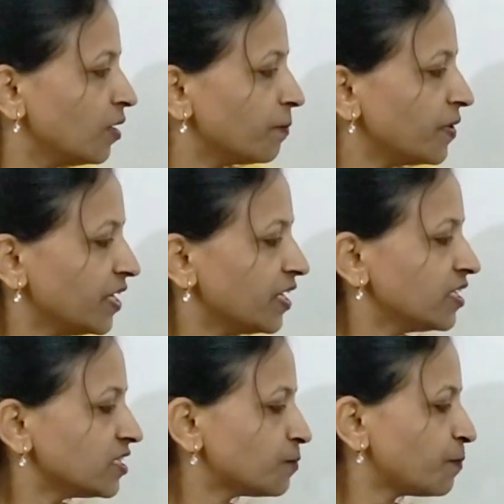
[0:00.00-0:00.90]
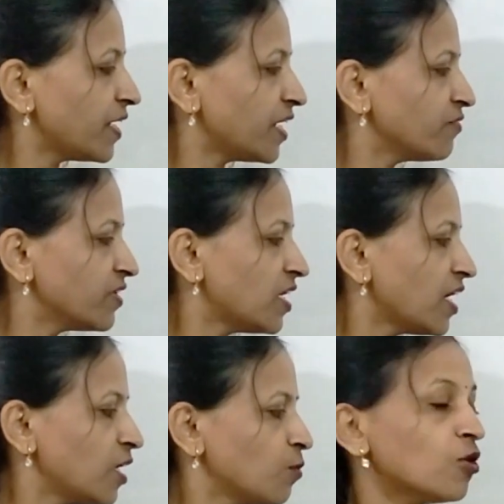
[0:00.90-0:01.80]
be displayed with the
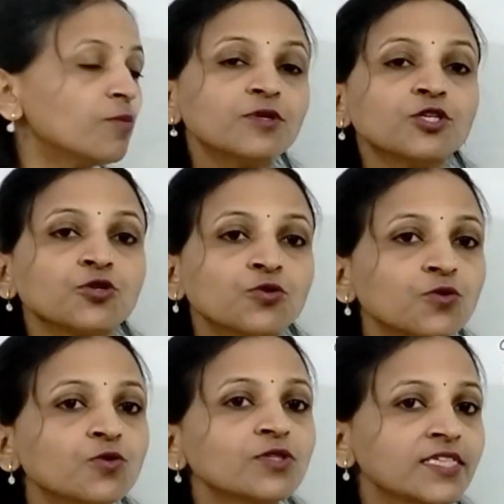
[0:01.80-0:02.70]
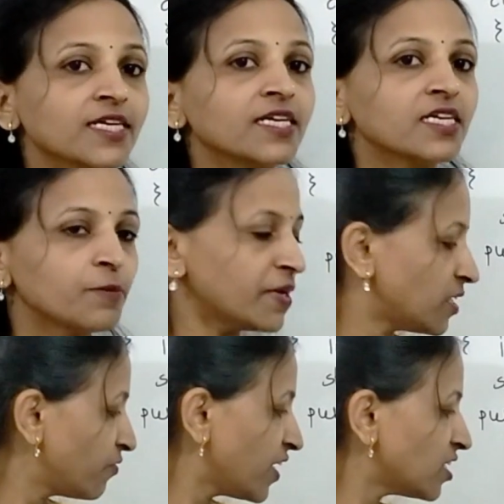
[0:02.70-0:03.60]
help of show CNT
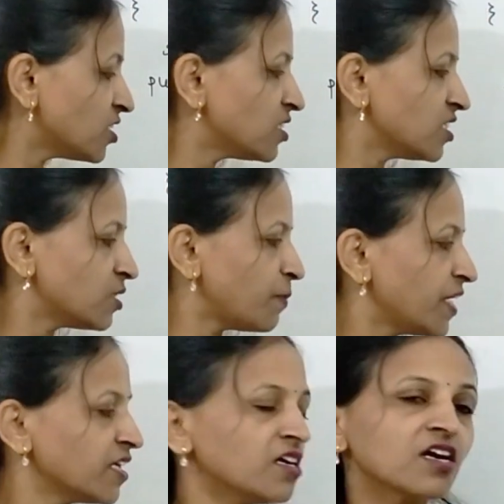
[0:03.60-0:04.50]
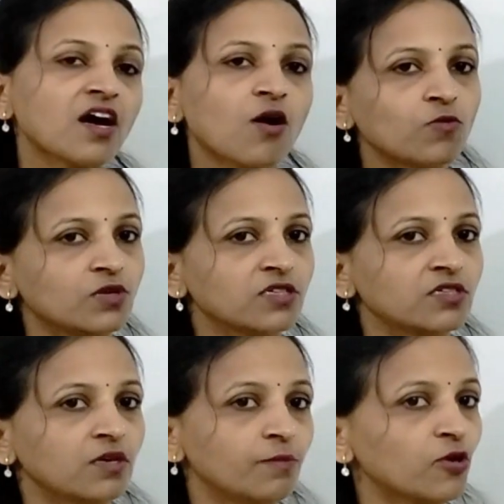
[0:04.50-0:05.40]
method. We are just displaying here count,
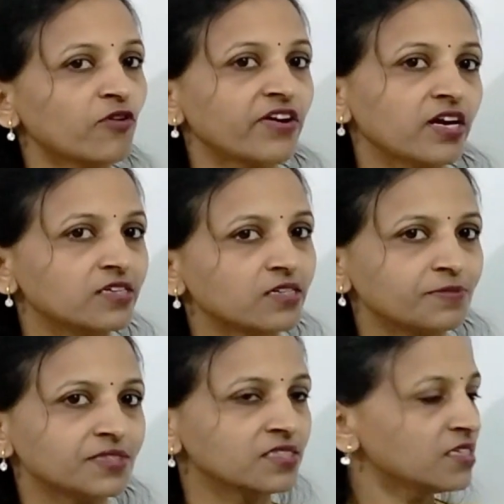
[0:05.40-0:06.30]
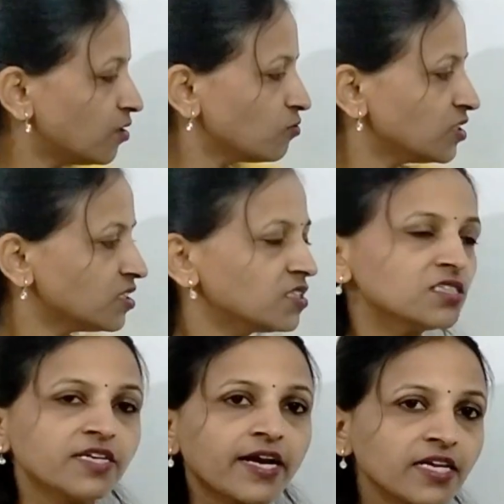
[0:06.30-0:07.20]
number of items. Now this is a
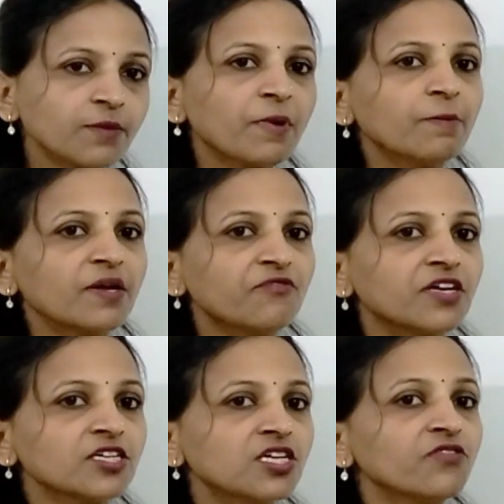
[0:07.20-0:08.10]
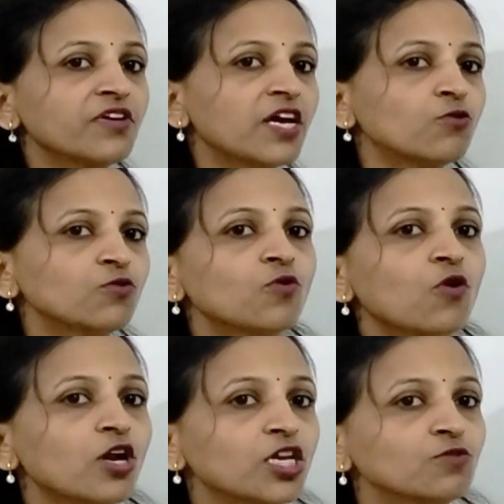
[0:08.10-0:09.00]
static member function, we have to
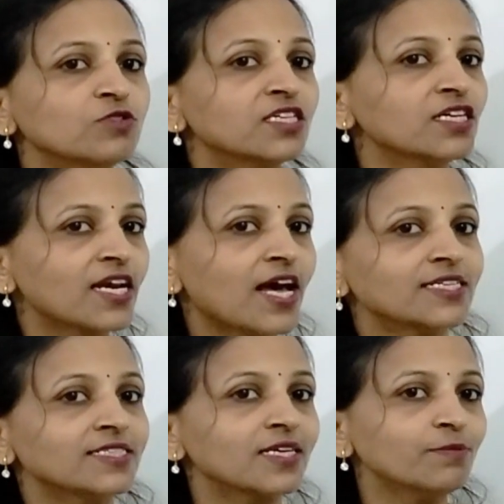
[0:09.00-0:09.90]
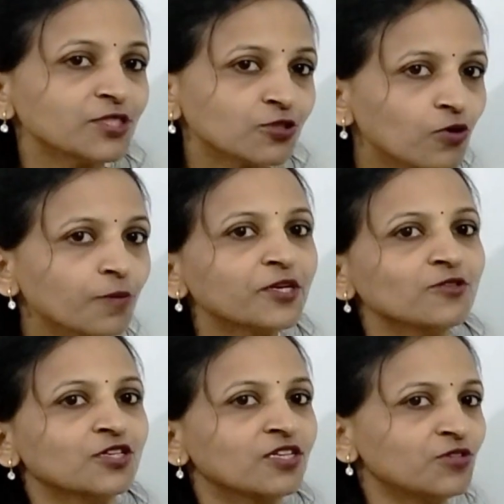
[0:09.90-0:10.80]
call using class name scope
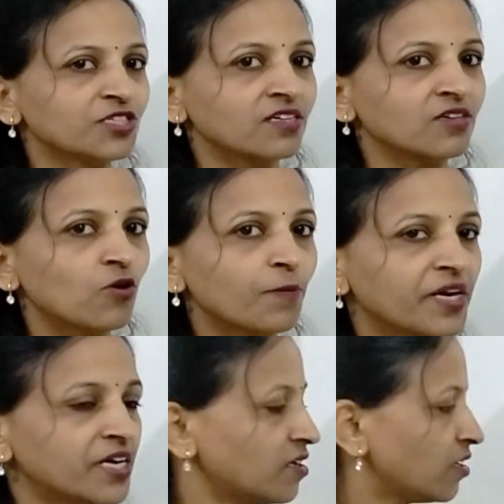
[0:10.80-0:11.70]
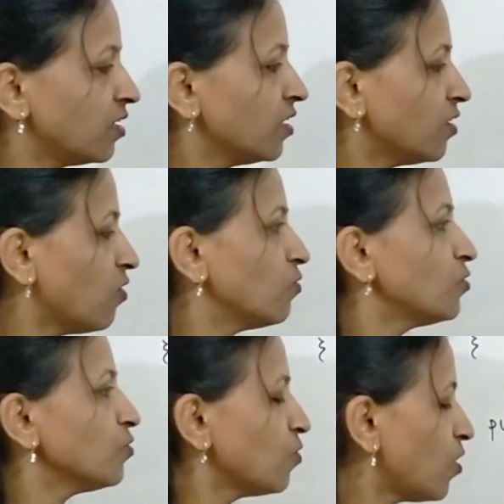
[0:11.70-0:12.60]
resolution operator. Now how
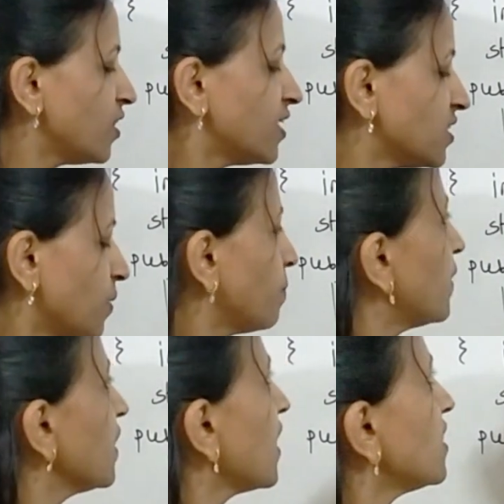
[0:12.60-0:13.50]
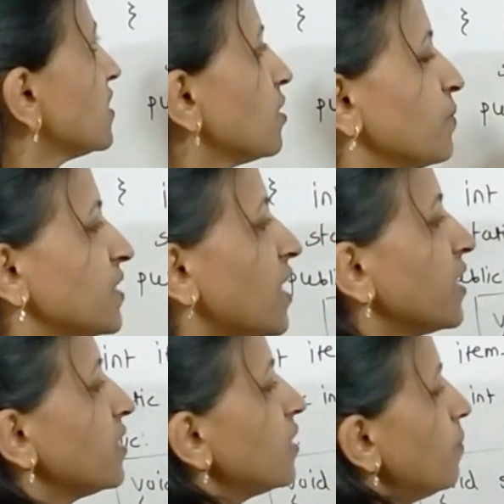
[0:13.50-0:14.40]
to call that? Simple class name is
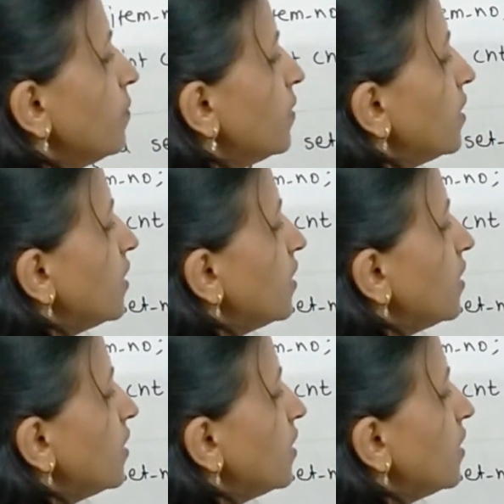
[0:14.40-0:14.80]
item,